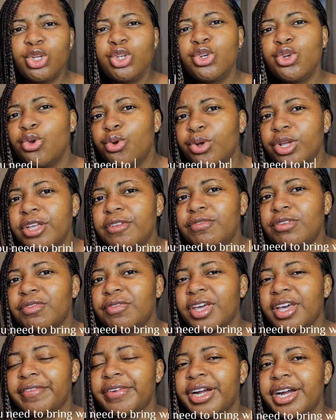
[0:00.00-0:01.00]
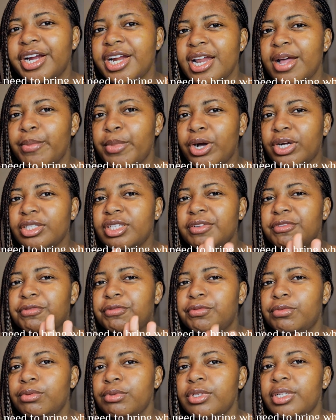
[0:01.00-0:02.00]
know if you've ever heard about the
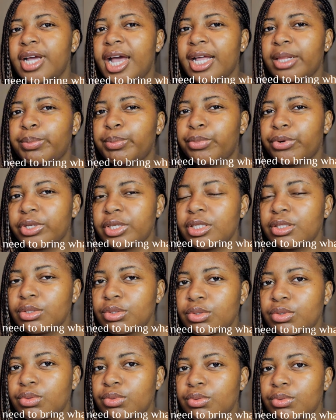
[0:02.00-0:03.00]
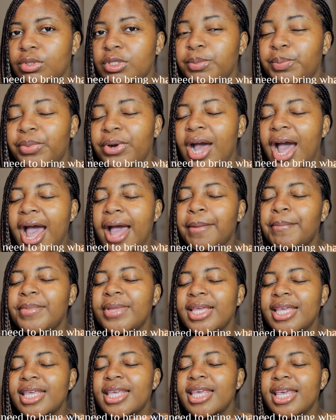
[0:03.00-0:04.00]
food at boarding schools, but I'm
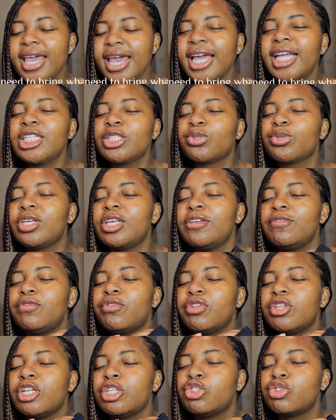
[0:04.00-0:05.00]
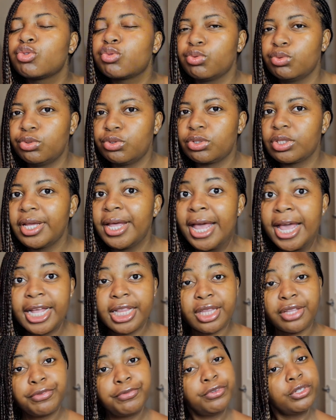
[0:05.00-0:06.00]
here to give you the truth.
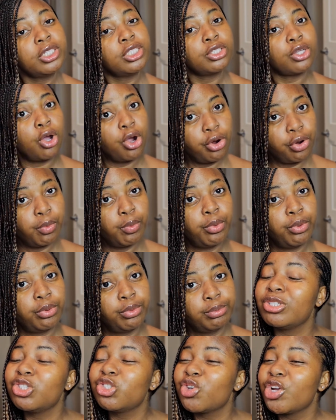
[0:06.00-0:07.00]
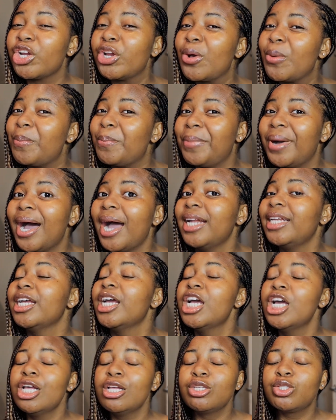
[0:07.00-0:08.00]
The food is horrible, straight up bad.
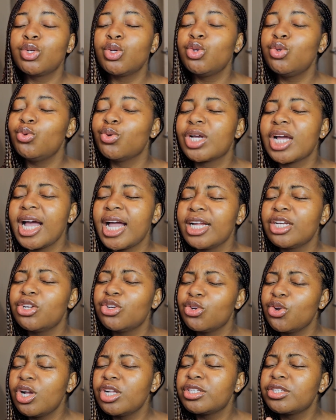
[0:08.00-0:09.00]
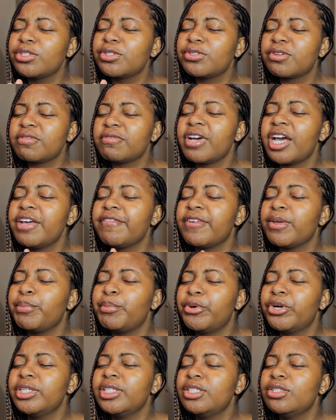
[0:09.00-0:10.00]
So you cannot survive a
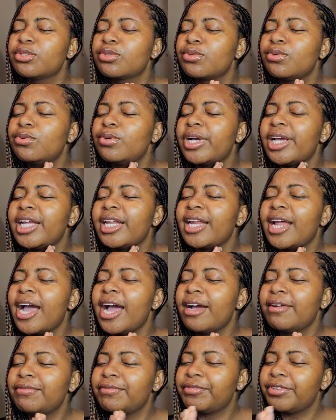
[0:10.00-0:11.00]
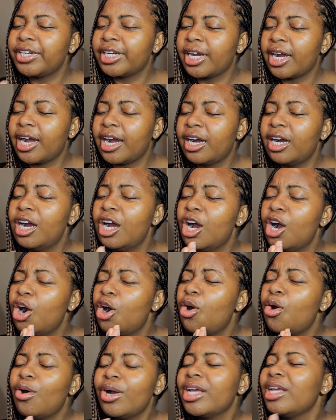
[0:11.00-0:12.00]
boarding school in Africa,
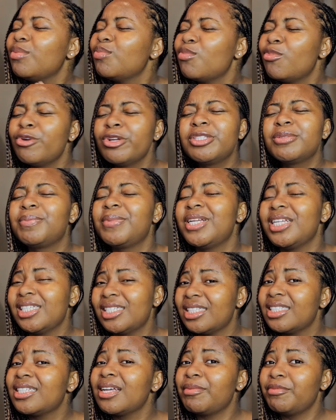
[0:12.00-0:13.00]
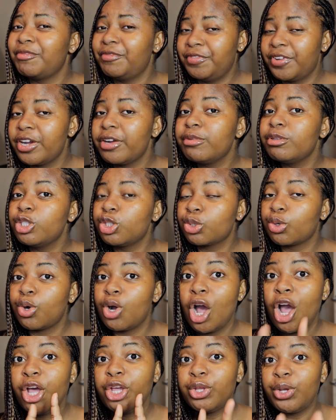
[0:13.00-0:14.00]
or in most places, I'm very
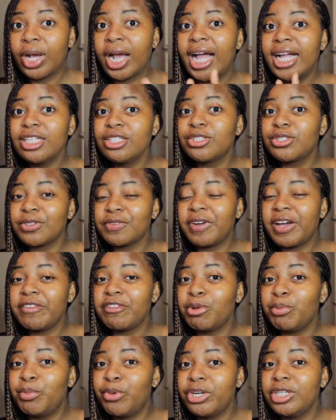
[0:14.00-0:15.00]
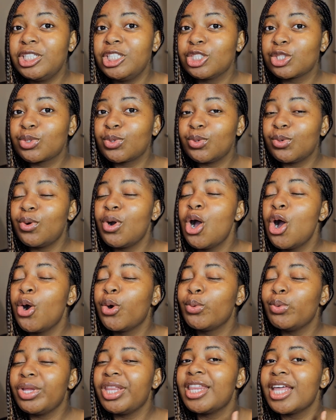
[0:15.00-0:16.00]
sure you can't survive a boarding school
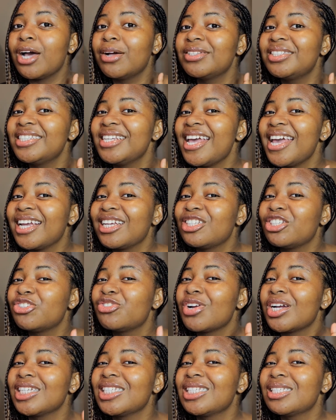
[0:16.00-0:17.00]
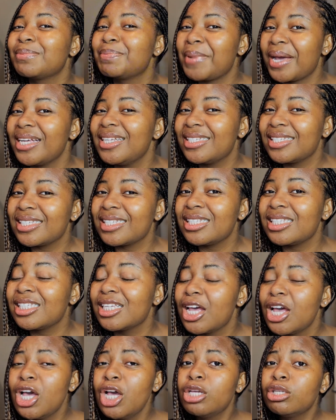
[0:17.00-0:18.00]
without extra spices.
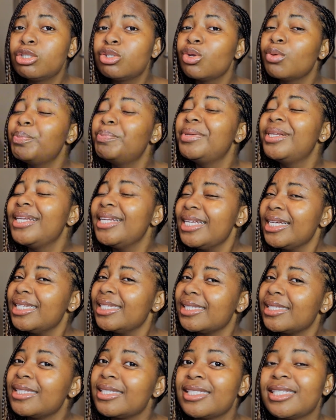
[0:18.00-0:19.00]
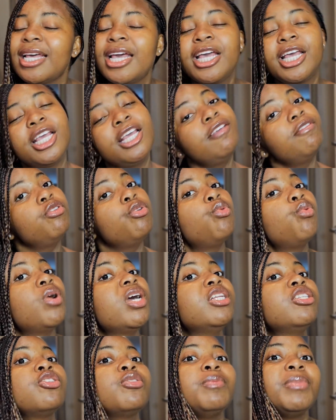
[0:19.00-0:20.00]
So please, if you
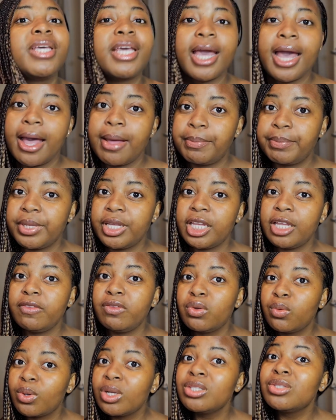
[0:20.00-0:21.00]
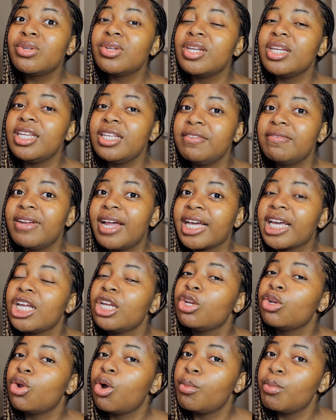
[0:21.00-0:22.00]
want to be happy, if you want to live like a
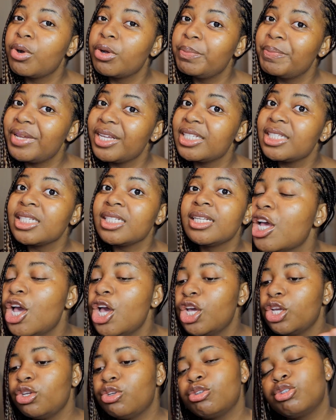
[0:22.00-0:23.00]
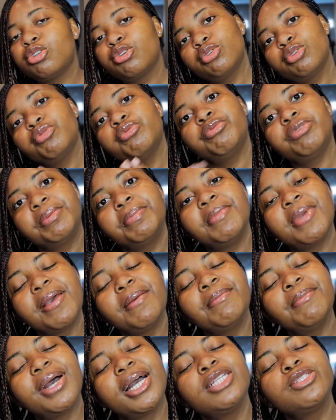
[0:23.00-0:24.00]
normal person, you should
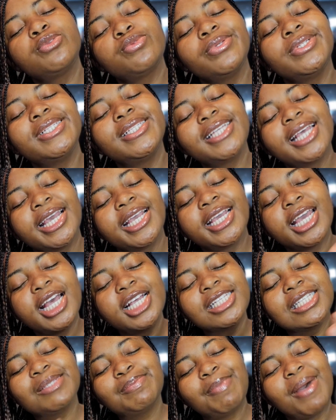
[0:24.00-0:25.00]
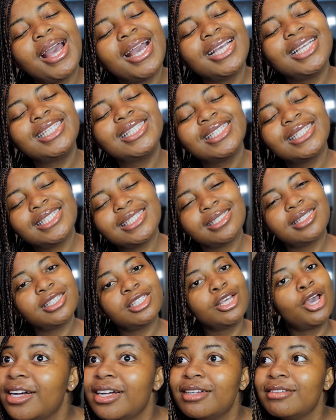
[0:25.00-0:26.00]
remember to take
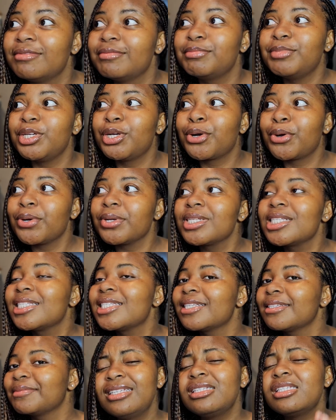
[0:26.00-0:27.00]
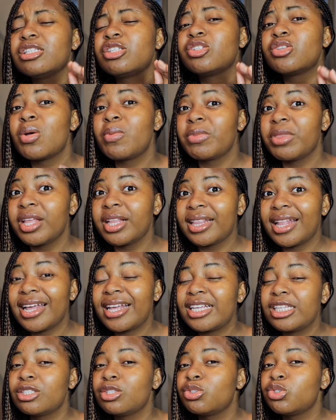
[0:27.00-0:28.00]
spices, because this is something that
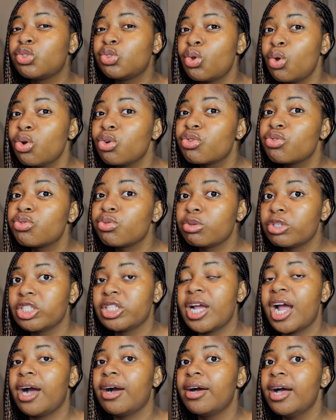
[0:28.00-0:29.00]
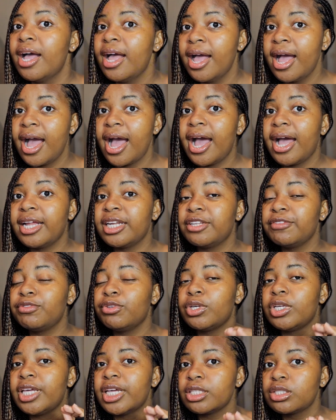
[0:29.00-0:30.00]
is so crucial. And if
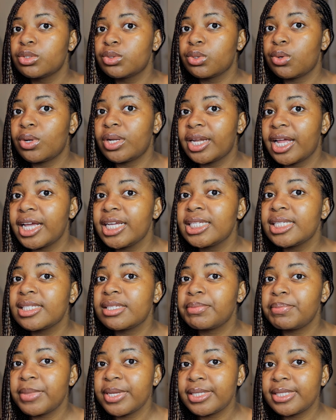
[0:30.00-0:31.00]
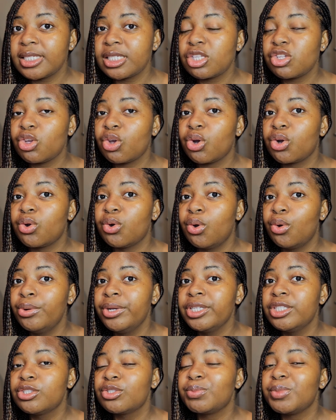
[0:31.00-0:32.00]
you get to underestimate it, you're
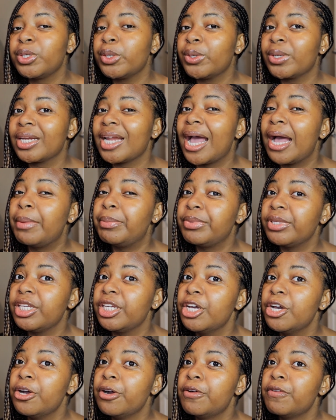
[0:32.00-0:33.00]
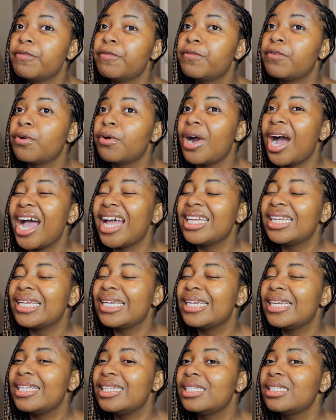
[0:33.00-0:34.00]
going to be unhappy for at
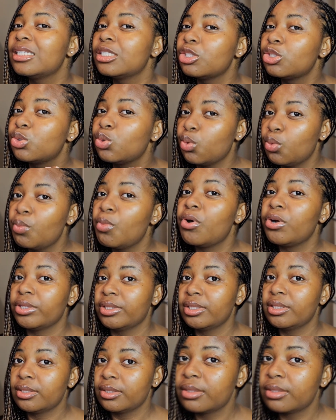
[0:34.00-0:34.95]
least 2 months.